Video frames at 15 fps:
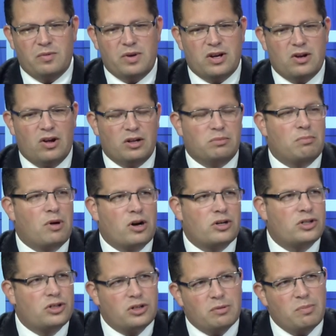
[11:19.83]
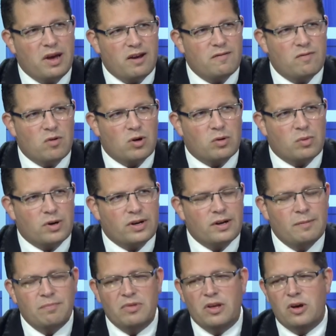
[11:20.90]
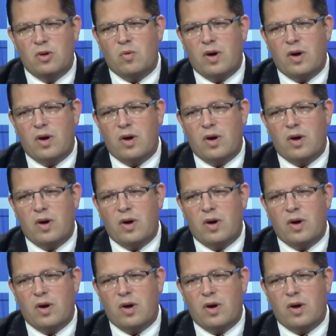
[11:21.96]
we called March to Pay Forward, mm-hmm.